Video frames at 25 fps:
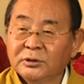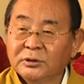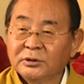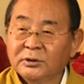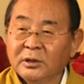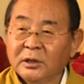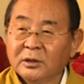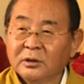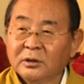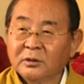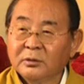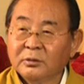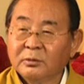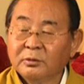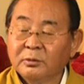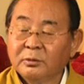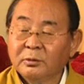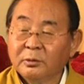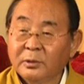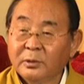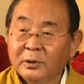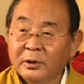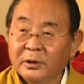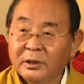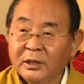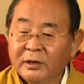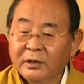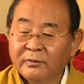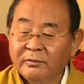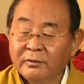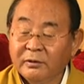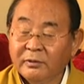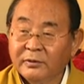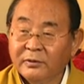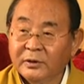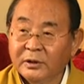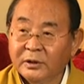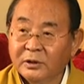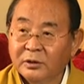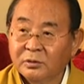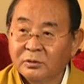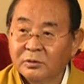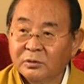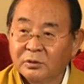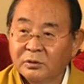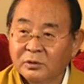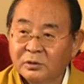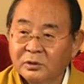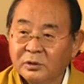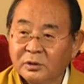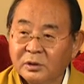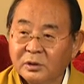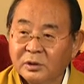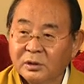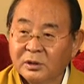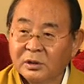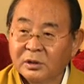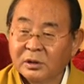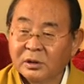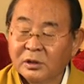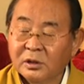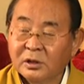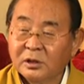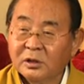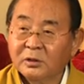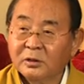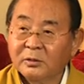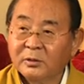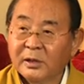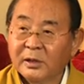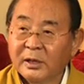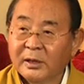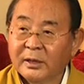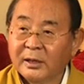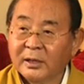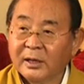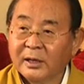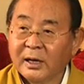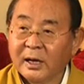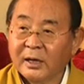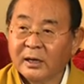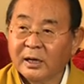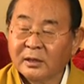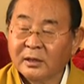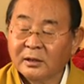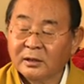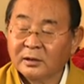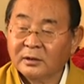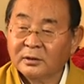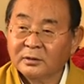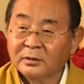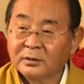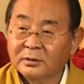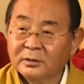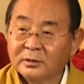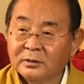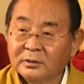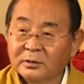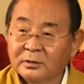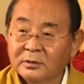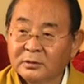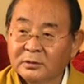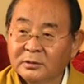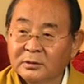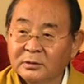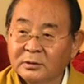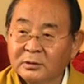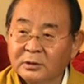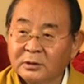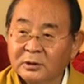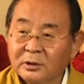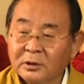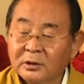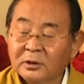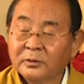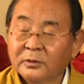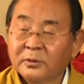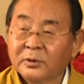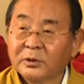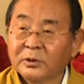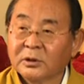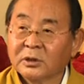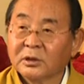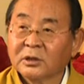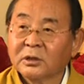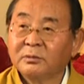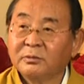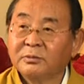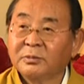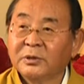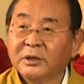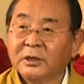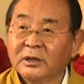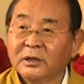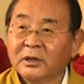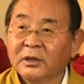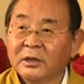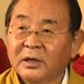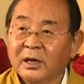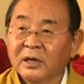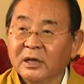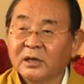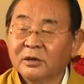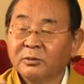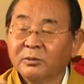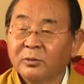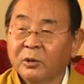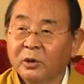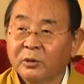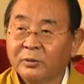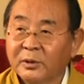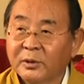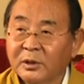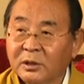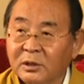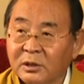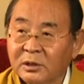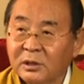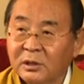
that whatever we do, we dedicate it for the complete night moment.